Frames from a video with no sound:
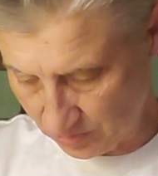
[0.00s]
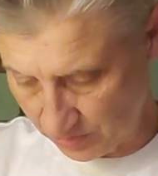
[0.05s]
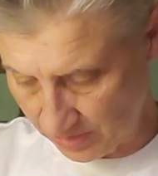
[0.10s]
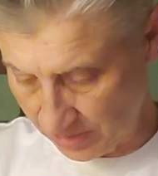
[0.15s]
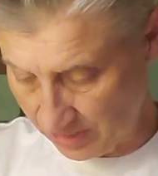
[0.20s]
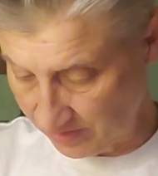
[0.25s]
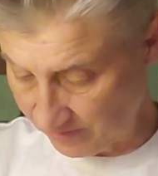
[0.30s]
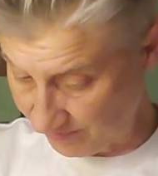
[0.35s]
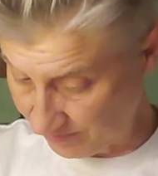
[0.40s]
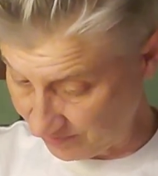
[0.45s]

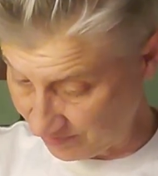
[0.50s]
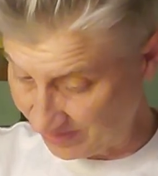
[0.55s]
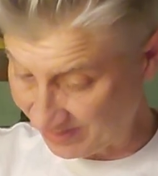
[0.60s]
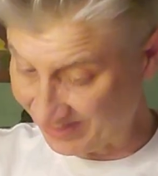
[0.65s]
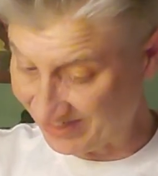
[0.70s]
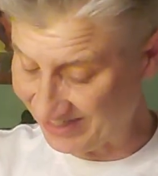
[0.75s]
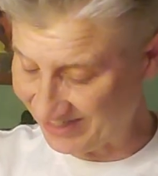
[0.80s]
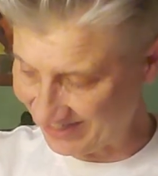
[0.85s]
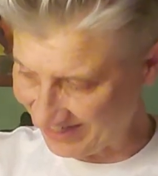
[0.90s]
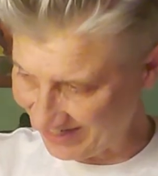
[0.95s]
Queen of
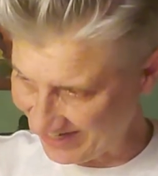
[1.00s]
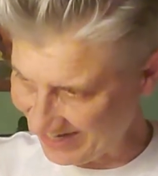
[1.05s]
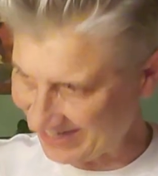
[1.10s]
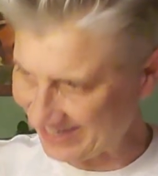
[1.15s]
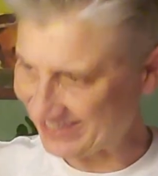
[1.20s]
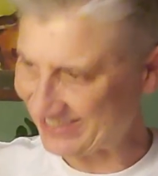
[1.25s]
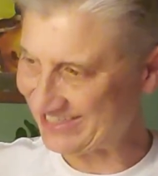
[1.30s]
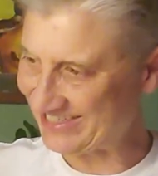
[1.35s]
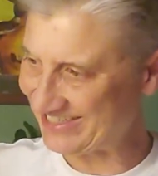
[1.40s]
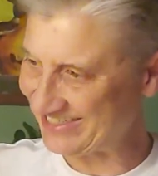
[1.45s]
Wands.
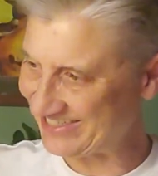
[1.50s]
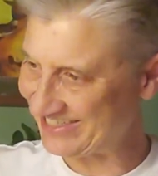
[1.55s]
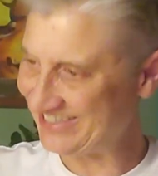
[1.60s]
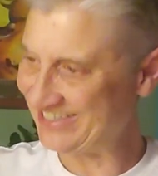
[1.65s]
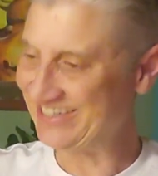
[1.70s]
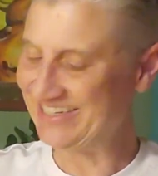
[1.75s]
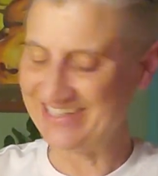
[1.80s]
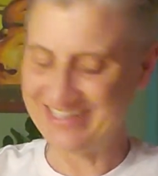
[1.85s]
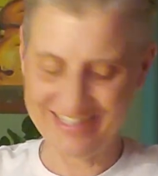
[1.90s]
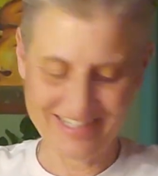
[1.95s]
Yes.
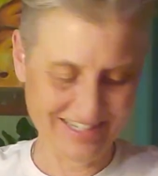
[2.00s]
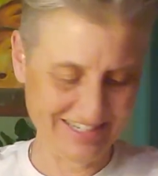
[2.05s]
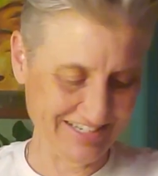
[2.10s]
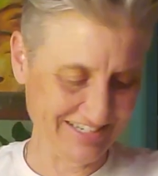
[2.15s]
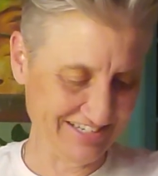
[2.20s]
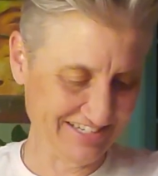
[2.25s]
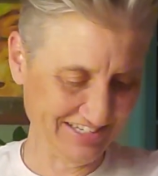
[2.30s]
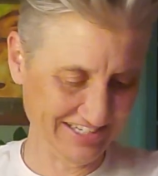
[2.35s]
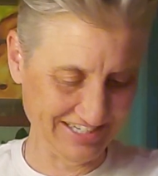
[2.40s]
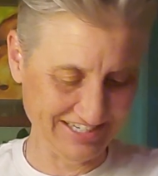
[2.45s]

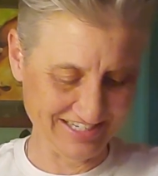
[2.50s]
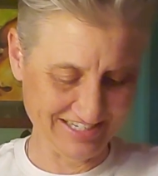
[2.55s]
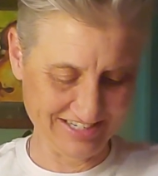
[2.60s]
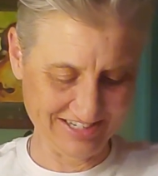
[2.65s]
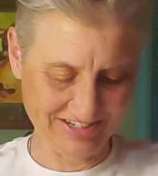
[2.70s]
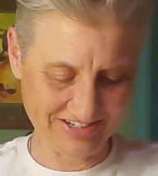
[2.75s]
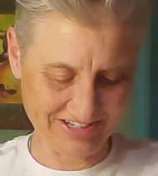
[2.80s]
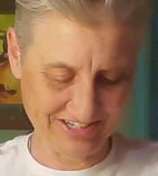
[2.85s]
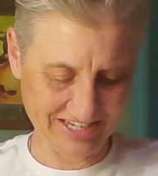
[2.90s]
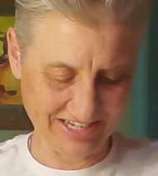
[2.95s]
Good.
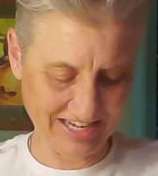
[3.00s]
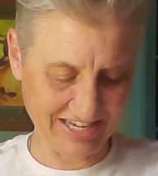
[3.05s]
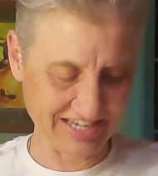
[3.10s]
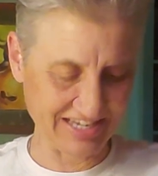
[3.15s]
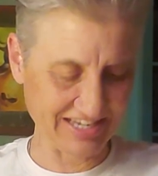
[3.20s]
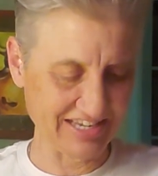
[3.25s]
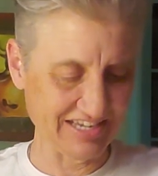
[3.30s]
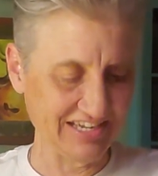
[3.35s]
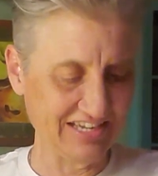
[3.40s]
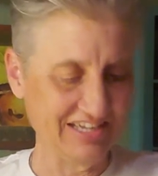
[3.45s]
Okay.